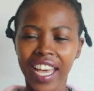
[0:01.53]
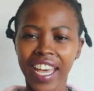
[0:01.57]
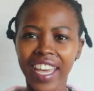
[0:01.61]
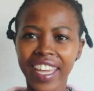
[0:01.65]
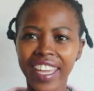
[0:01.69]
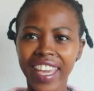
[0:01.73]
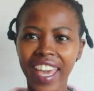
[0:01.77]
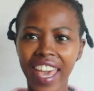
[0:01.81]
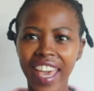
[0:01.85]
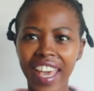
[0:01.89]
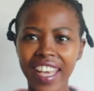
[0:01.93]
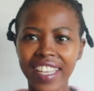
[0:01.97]

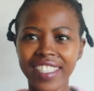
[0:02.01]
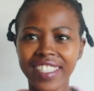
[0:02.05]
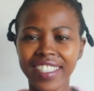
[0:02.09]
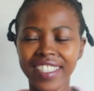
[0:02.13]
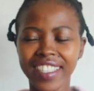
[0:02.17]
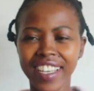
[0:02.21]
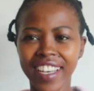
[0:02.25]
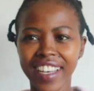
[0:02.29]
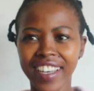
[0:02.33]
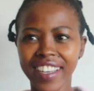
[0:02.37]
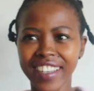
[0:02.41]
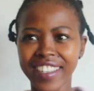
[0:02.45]
Okay,
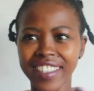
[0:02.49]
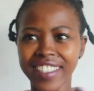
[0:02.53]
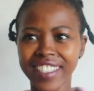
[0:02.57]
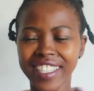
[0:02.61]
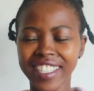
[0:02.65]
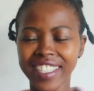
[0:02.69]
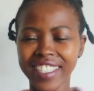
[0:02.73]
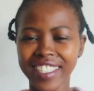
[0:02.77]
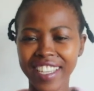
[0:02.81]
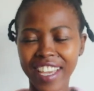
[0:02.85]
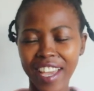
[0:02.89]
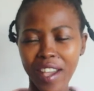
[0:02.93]
so
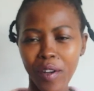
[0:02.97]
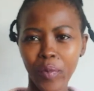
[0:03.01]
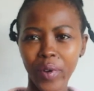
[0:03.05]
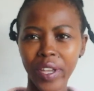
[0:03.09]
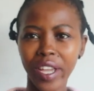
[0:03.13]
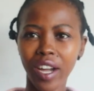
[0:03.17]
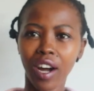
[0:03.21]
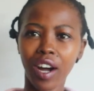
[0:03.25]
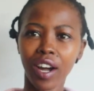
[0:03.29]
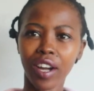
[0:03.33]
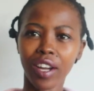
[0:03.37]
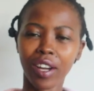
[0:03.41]
today
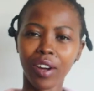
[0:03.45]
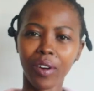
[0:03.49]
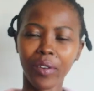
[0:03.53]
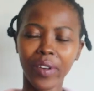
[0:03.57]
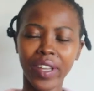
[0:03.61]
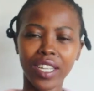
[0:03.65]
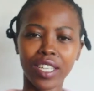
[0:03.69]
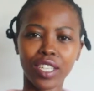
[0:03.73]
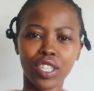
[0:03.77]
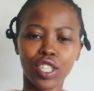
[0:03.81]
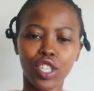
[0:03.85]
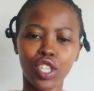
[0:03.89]
we are
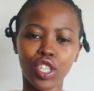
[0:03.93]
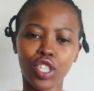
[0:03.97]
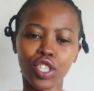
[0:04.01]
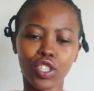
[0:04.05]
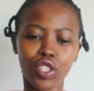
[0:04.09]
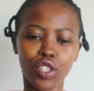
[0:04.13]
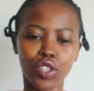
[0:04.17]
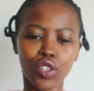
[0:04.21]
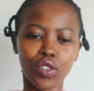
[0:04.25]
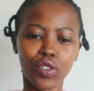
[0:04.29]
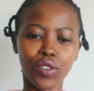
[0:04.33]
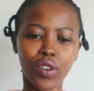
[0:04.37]
going to
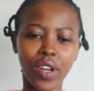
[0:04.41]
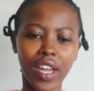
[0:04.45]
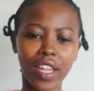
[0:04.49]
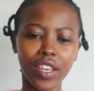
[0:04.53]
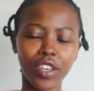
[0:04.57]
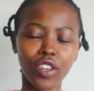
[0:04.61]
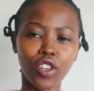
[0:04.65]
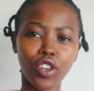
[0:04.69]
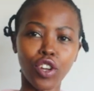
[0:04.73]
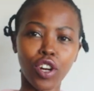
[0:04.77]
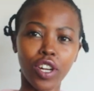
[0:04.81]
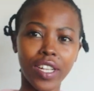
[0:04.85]
do
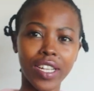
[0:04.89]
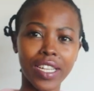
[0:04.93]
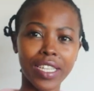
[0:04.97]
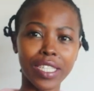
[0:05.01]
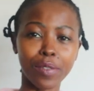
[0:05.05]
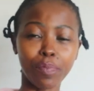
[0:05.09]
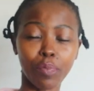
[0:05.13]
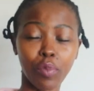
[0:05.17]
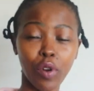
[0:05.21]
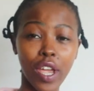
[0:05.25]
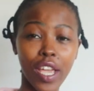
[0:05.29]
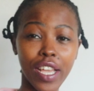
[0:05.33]

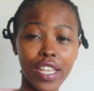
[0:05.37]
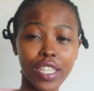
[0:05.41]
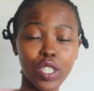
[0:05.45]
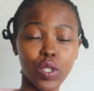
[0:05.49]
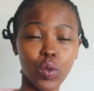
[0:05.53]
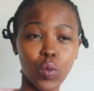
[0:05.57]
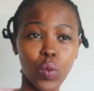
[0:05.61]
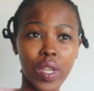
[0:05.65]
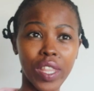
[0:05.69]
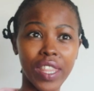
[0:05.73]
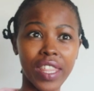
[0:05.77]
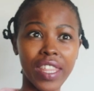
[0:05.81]
knotless
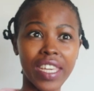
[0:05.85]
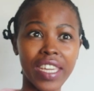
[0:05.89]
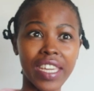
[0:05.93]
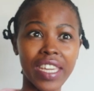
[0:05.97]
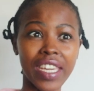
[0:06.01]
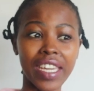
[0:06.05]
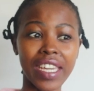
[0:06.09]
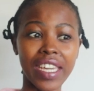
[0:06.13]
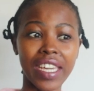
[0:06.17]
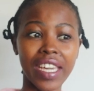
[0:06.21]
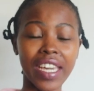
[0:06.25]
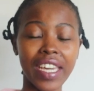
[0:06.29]
braids with
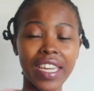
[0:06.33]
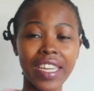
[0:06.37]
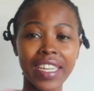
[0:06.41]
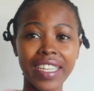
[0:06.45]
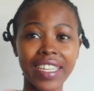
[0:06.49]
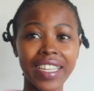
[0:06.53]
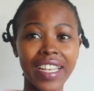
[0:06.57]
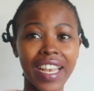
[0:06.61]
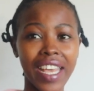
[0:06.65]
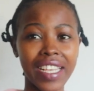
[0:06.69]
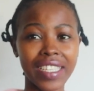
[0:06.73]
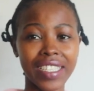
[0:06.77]
the
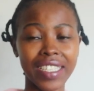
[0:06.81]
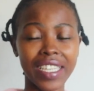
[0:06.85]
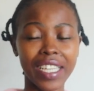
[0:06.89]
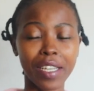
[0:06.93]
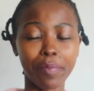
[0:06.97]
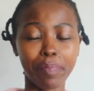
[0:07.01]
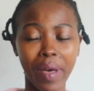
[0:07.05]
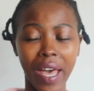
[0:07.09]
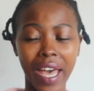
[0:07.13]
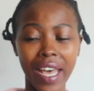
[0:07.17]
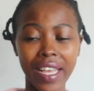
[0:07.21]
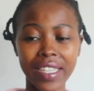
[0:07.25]

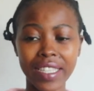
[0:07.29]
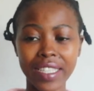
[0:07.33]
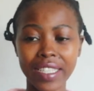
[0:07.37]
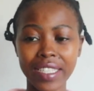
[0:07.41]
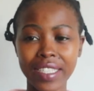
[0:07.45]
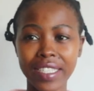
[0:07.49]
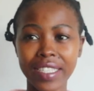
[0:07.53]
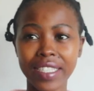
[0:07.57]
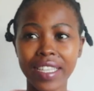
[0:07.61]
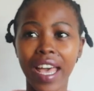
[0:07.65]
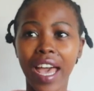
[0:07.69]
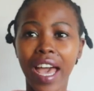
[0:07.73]
elastic
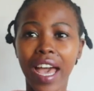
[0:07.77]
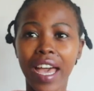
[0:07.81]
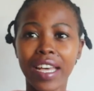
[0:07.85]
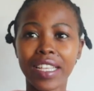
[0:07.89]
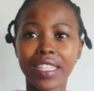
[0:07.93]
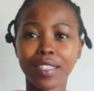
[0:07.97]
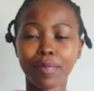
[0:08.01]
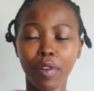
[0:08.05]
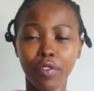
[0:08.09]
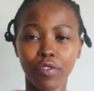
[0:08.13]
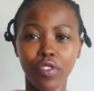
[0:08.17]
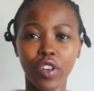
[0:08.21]
bands.
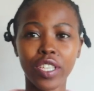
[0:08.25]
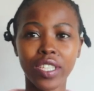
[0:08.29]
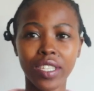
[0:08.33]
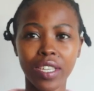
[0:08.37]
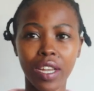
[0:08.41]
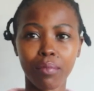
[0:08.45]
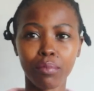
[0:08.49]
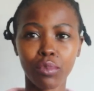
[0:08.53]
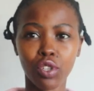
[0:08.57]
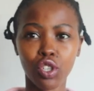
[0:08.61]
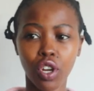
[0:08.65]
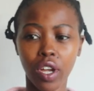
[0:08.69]
It's my first
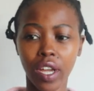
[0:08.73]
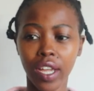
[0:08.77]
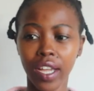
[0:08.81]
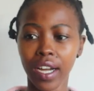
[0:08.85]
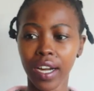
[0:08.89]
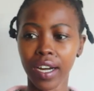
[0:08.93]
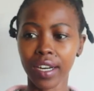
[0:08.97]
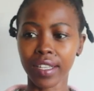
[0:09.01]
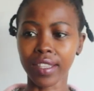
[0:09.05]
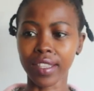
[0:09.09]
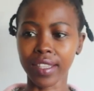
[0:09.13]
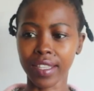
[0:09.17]
time trying
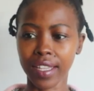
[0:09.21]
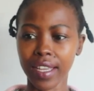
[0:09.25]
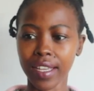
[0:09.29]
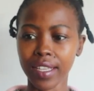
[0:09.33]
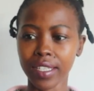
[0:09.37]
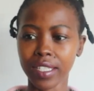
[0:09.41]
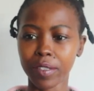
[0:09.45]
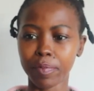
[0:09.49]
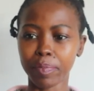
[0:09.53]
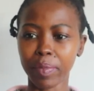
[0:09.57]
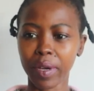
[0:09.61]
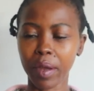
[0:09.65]
out
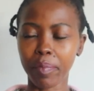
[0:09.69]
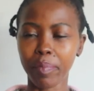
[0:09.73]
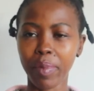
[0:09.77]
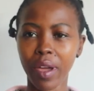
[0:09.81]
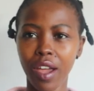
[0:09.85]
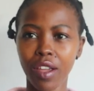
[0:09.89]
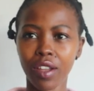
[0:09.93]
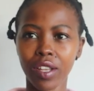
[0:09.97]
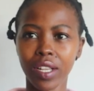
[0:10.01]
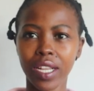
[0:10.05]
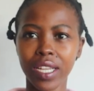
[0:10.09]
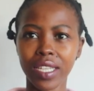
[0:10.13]
this, but
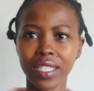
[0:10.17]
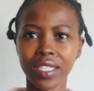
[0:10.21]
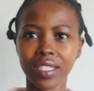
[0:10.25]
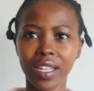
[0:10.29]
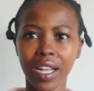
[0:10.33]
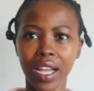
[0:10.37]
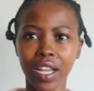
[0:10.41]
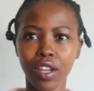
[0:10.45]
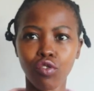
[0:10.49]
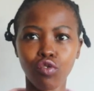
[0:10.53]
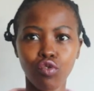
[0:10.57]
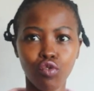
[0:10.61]
apparently it's
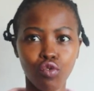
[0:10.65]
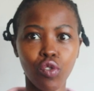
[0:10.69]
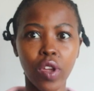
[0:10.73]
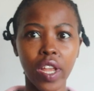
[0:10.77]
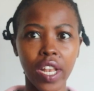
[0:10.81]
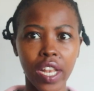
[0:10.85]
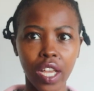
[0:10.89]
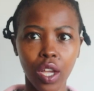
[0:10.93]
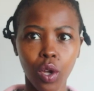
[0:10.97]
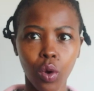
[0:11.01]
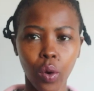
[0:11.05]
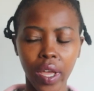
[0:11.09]
like
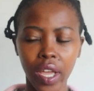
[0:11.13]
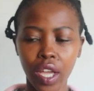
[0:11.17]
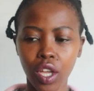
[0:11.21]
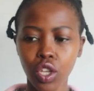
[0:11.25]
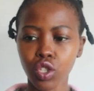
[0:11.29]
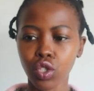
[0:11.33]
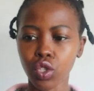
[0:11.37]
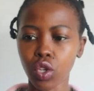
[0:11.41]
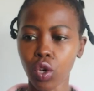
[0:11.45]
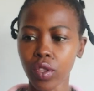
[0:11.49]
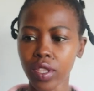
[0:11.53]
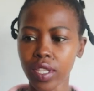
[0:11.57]
really quick,
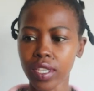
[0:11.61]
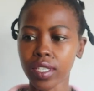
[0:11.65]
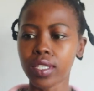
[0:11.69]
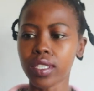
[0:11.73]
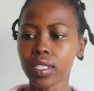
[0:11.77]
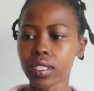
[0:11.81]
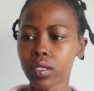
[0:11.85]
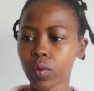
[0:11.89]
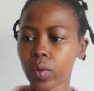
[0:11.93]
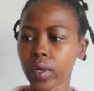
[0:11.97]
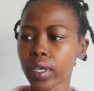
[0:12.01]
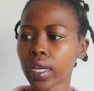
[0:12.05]
so this
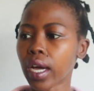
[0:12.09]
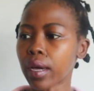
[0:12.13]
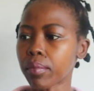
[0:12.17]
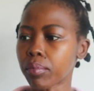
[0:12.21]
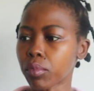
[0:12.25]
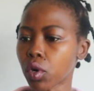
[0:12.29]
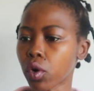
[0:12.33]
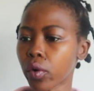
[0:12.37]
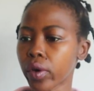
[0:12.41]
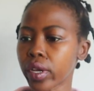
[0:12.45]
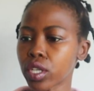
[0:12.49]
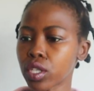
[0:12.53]
is what
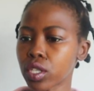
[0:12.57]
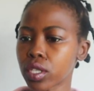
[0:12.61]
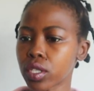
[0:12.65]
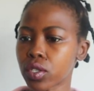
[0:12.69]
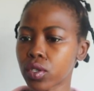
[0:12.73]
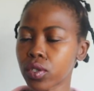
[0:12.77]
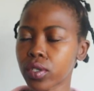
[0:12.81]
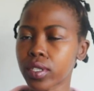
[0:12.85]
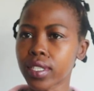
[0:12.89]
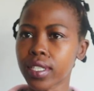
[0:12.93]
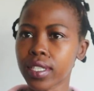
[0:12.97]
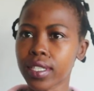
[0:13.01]
I'm going to
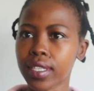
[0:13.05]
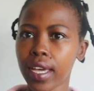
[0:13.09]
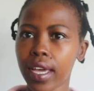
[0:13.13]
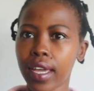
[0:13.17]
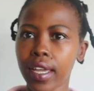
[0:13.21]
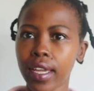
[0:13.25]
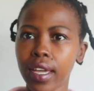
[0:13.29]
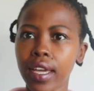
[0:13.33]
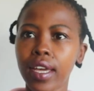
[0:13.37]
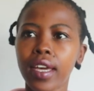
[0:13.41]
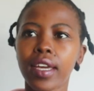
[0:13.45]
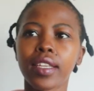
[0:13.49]
do
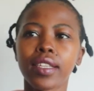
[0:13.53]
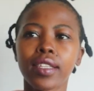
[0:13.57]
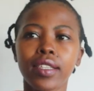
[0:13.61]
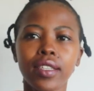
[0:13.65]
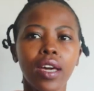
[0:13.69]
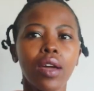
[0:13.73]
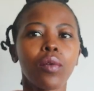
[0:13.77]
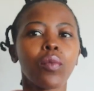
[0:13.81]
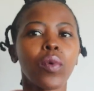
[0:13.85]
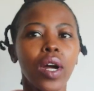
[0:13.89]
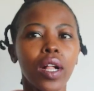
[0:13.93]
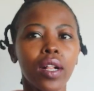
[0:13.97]
today.
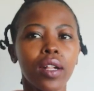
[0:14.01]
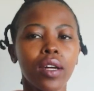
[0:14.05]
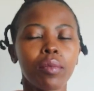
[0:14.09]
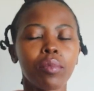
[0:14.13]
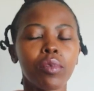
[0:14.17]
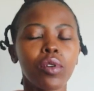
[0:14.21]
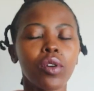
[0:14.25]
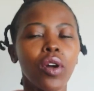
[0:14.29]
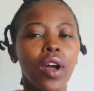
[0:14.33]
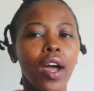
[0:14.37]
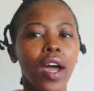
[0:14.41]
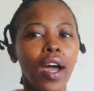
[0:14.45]
Did I welcome
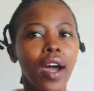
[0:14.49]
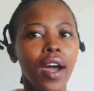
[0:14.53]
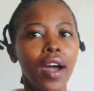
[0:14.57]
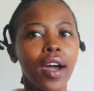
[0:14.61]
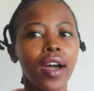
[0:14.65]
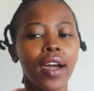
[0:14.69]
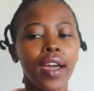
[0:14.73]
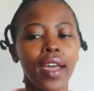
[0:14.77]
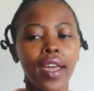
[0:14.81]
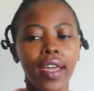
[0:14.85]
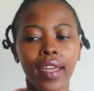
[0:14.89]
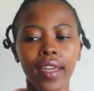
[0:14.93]
you?
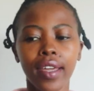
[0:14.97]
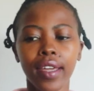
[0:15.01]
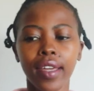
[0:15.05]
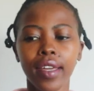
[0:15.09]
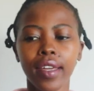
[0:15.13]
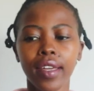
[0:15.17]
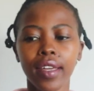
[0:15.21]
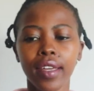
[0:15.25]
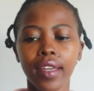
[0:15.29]
Hi.